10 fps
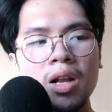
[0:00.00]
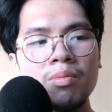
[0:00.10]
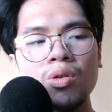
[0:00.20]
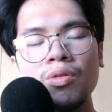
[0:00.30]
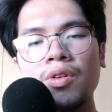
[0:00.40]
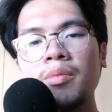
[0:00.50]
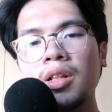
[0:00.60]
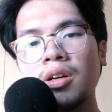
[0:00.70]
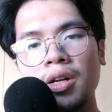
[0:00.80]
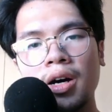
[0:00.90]
Alam kong
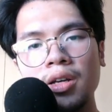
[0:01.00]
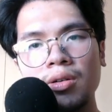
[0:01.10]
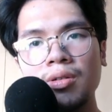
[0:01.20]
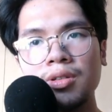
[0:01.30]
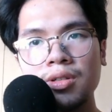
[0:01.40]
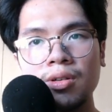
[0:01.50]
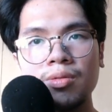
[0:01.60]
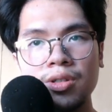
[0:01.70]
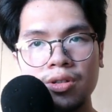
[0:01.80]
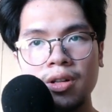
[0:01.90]
familiar na kayo sa
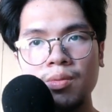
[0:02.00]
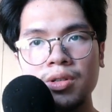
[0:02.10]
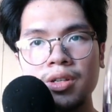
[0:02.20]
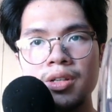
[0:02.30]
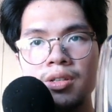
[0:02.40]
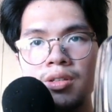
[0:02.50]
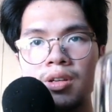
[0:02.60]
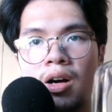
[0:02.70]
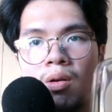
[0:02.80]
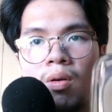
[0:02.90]
original, which is
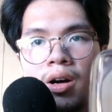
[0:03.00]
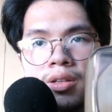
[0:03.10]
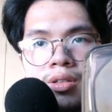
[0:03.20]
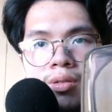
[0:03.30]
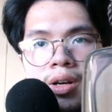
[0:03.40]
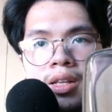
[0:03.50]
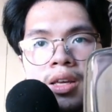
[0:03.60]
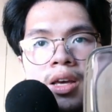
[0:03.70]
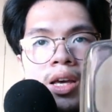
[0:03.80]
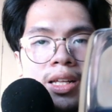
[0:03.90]
Hawas, right?
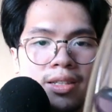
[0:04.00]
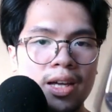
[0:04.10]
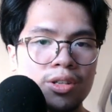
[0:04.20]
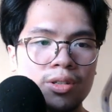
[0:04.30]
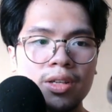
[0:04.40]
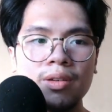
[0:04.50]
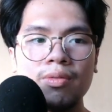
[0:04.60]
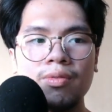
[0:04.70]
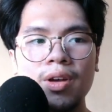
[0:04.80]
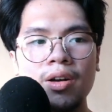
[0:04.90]
It's actually
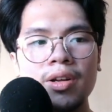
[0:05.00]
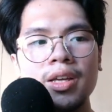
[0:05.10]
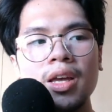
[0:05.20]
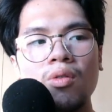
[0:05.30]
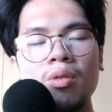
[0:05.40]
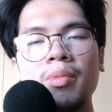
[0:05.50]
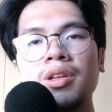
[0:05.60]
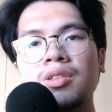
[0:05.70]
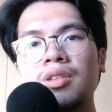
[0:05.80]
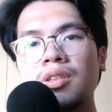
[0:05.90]
very
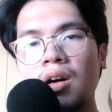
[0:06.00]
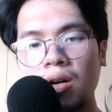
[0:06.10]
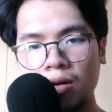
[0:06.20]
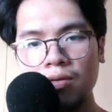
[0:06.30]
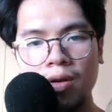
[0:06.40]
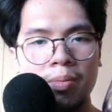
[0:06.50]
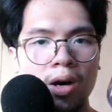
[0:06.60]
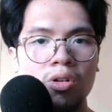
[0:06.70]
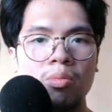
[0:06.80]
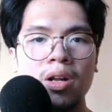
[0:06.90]
reminiscent of
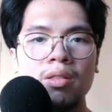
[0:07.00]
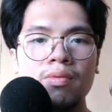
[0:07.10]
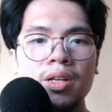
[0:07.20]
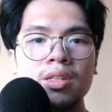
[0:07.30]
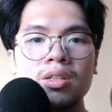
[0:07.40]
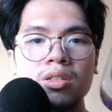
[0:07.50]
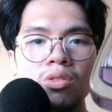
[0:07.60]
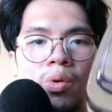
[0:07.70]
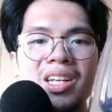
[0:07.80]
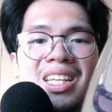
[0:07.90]
Pakuraban Invictus
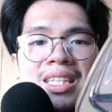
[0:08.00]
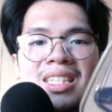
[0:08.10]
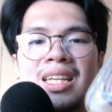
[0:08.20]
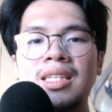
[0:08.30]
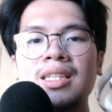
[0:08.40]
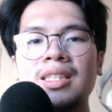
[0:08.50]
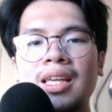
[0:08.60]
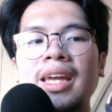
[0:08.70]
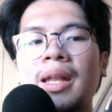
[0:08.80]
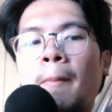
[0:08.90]

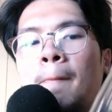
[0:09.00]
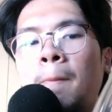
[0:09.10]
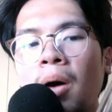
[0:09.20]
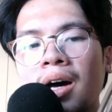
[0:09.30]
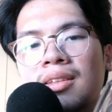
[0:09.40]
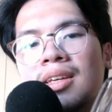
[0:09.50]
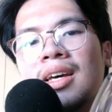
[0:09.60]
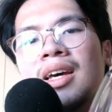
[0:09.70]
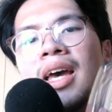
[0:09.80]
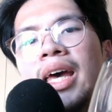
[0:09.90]
2016. But,
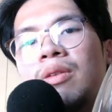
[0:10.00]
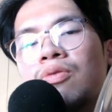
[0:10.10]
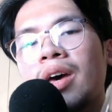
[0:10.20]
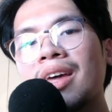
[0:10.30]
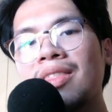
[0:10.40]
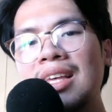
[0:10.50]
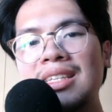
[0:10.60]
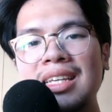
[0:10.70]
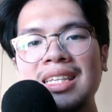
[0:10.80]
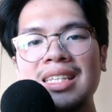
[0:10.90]
in fact, this
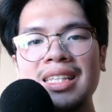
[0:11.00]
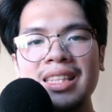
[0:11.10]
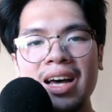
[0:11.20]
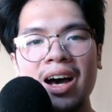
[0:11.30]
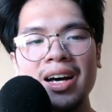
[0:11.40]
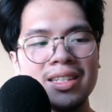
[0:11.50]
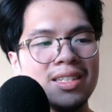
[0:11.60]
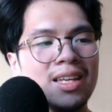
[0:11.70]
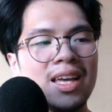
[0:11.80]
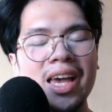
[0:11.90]
is not
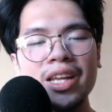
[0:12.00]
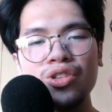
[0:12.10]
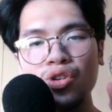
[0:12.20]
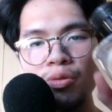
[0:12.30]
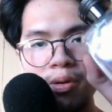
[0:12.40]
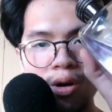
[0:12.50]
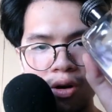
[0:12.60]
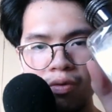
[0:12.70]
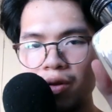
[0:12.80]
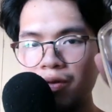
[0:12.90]
a dupe
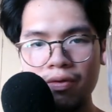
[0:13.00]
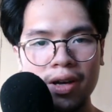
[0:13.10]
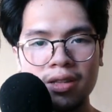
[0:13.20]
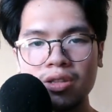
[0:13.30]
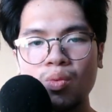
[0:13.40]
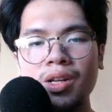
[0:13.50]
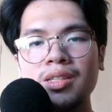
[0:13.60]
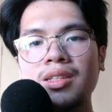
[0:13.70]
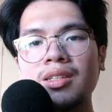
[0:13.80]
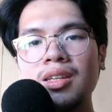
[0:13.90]
of Invictus
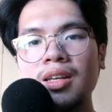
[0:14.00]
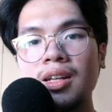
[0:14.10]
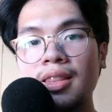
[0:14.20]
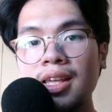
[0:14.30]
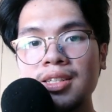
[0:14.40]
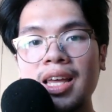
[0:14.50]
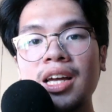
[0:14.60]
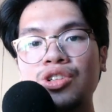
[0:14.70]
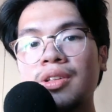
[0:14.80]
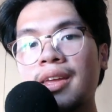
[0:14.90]
2016. This
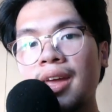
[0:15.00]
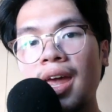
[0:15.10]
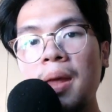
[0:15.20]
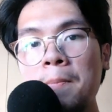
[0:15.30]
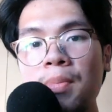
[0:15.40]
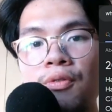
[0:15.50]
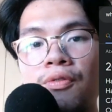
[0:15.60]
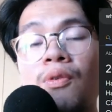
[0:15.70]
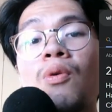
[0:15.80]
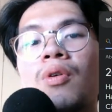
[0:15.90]
actually came
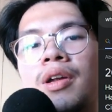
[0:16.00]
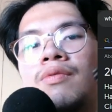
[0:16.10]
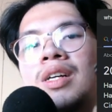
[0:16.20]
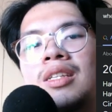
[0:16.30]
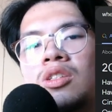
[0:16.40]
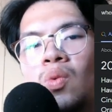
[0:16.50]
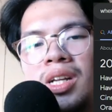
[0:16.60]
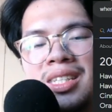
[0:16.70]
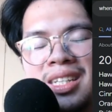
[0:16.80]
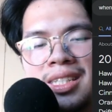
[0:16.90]
before Invictus
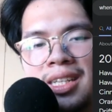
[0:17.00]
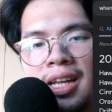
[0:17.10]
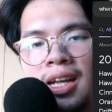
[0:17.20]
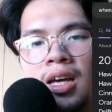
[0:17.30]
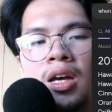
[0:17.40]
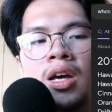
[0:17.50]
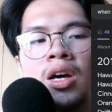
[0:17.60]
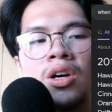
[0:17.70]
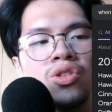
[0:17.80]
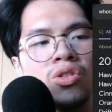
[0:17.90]

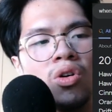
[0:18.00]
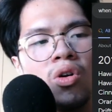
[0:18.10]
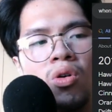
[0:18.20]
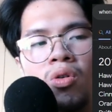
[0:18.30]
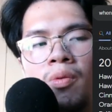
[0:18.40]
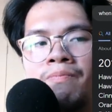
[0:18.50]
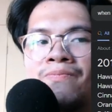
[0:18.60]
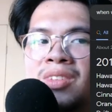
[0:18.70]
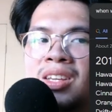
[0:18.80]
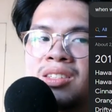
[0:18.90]
2016. So,
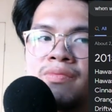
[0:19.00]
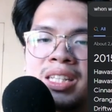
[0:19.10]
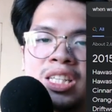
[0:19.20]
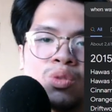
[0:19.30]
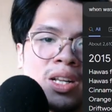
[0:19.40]
is Invictus